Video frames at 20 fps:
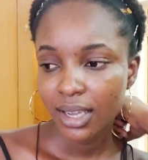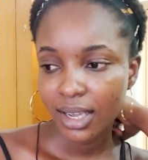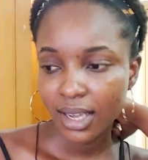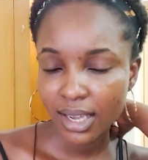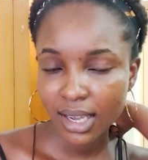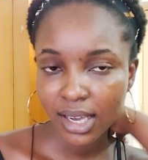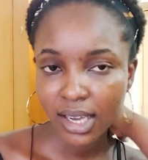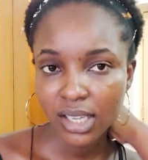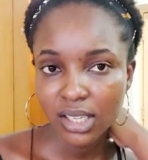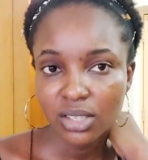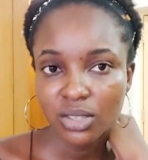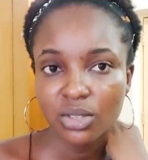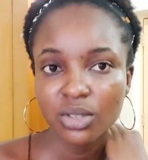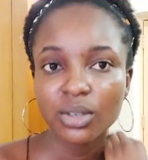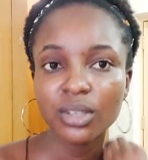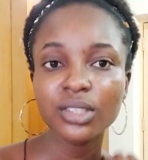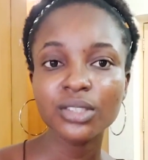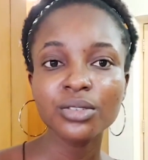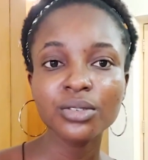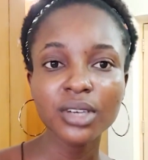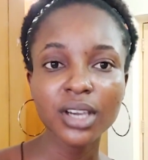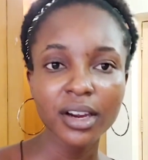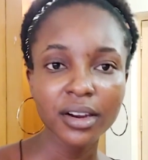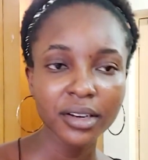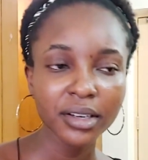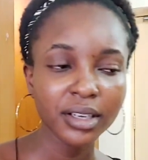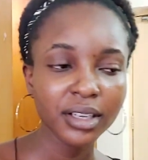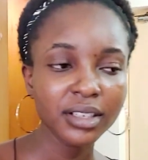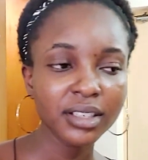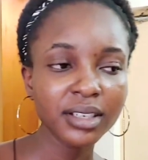Yes, so do carry
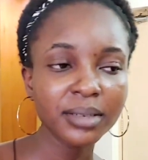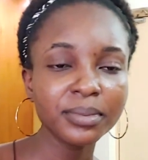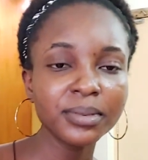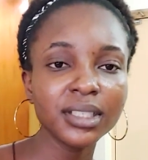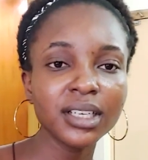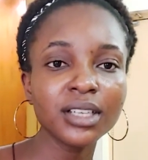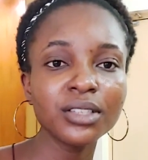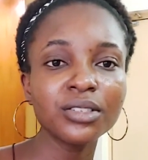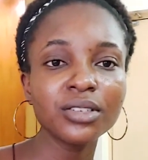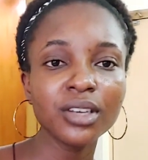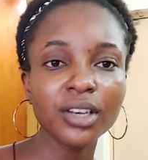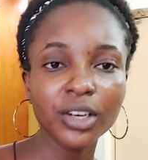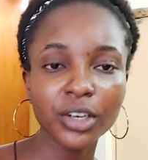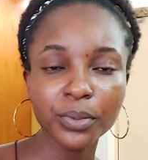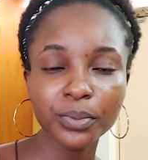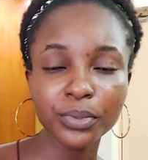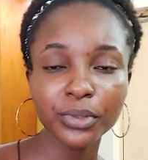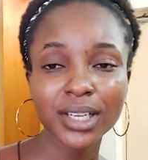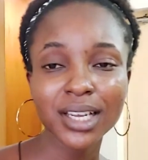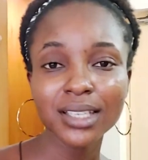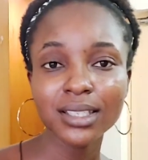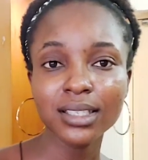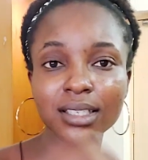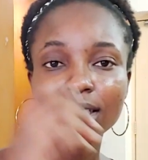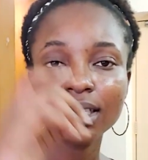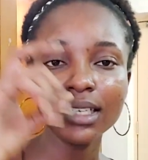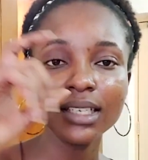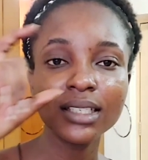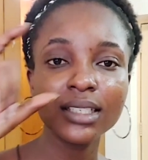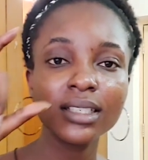an adapter to help you. That's
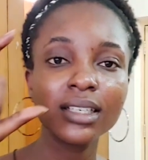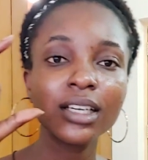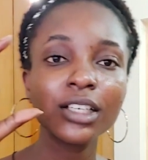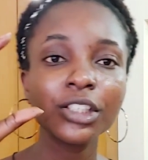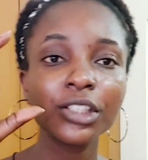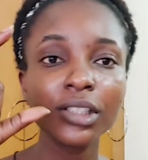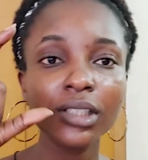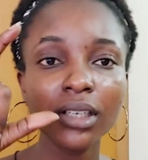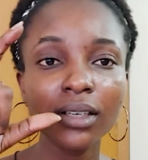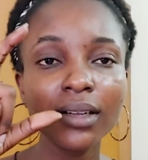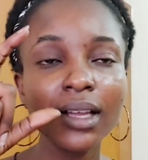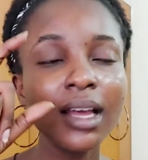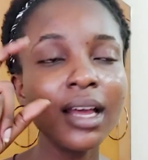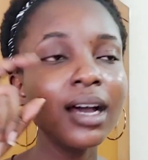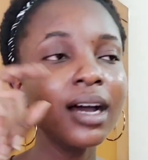the international.